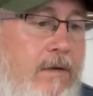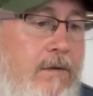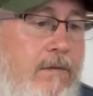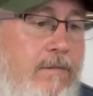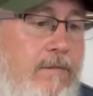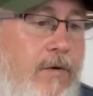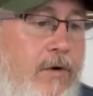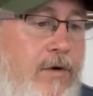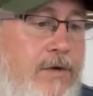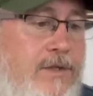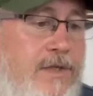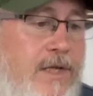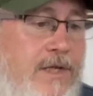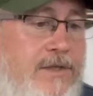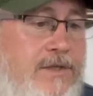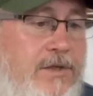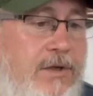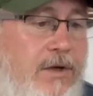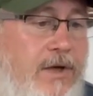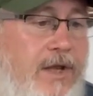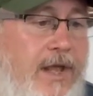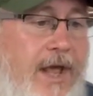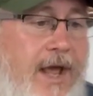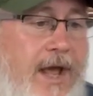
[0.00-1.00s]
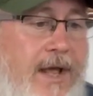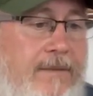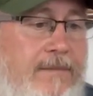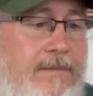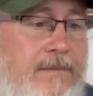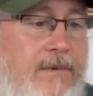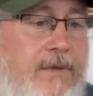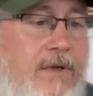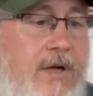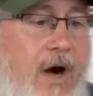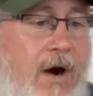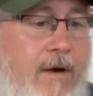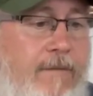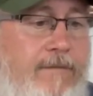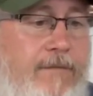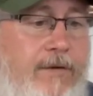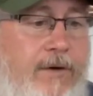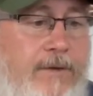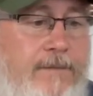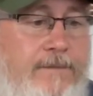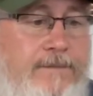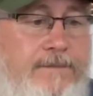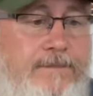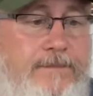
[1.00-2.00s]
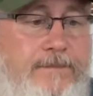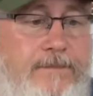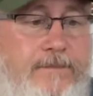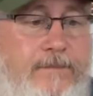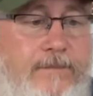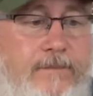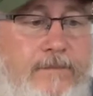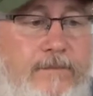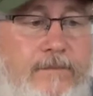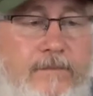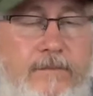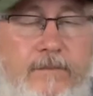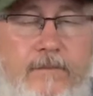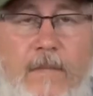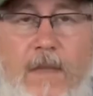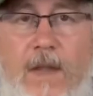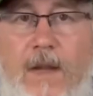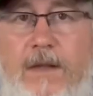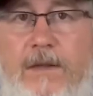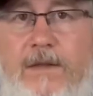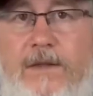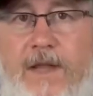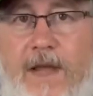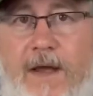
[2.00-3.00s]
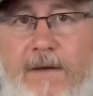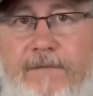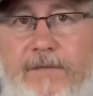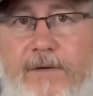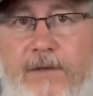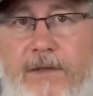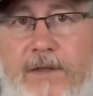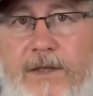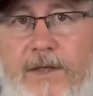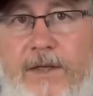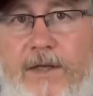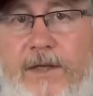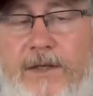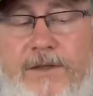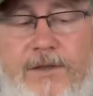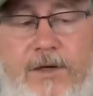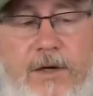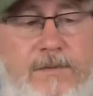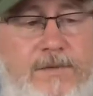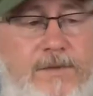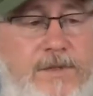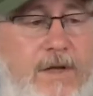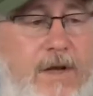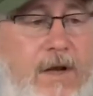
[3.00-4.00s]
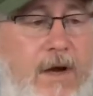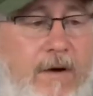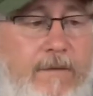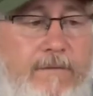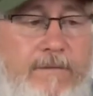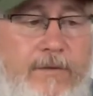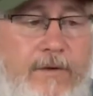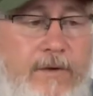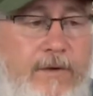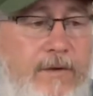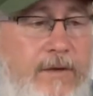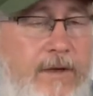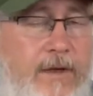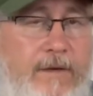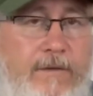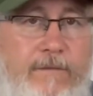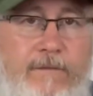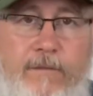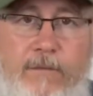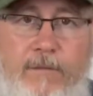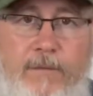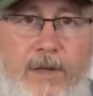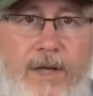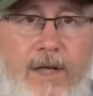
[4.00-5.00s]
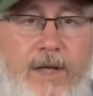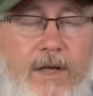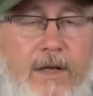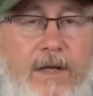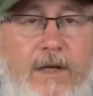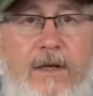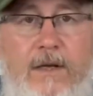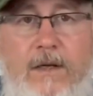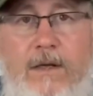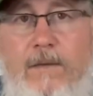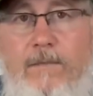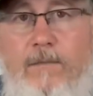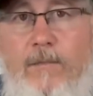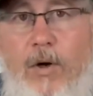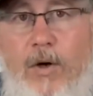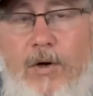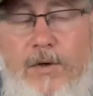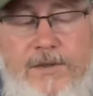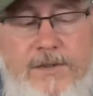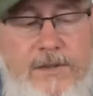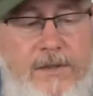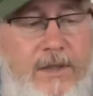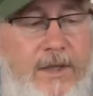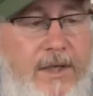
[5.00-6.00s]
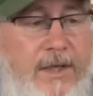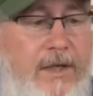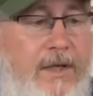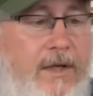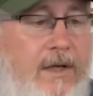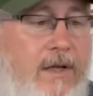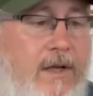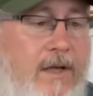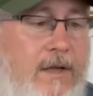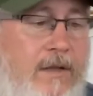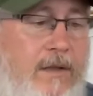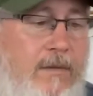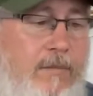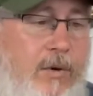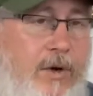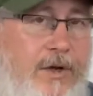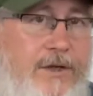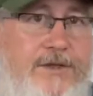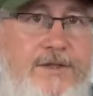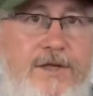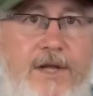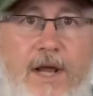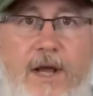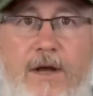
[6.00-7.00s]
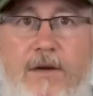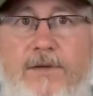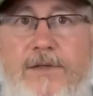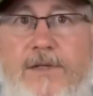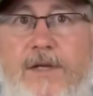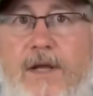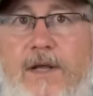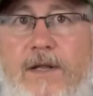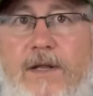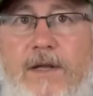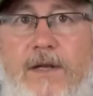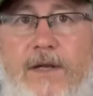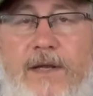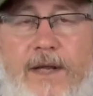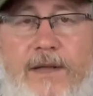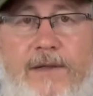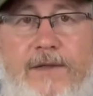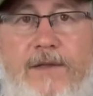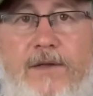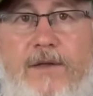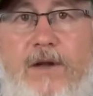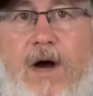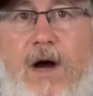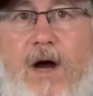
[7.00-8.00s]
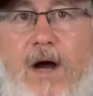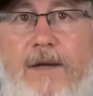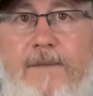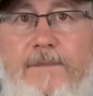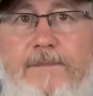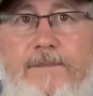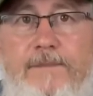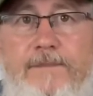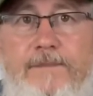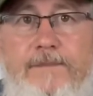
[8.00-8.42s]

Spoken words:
First, let's look at comfort. Definitely in terms of comfort for me personally, the Bridgedales get the nod.